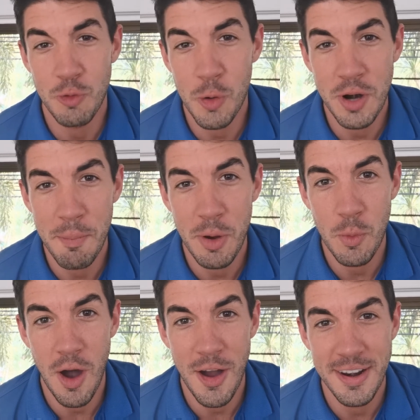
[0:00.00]
rule number
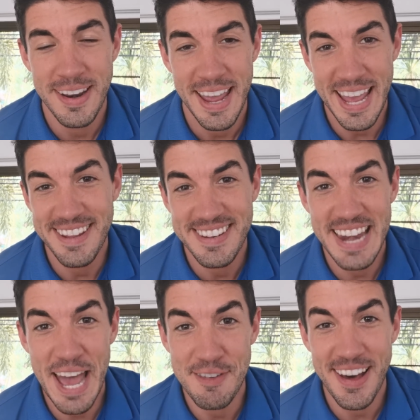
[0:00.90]
1 is
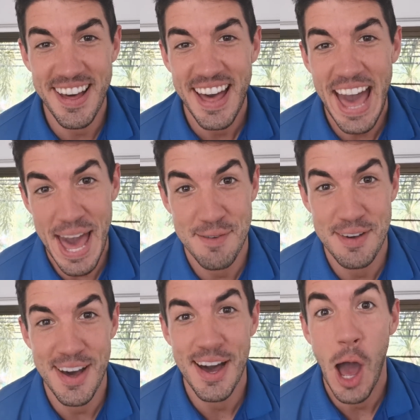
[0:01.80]
never
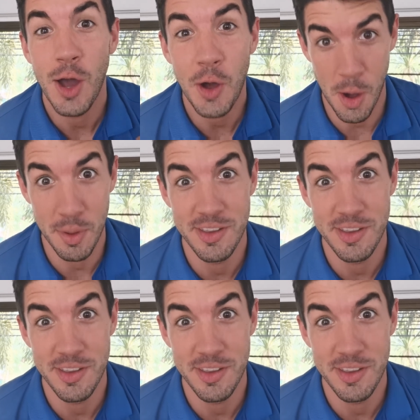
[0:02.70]
ever comma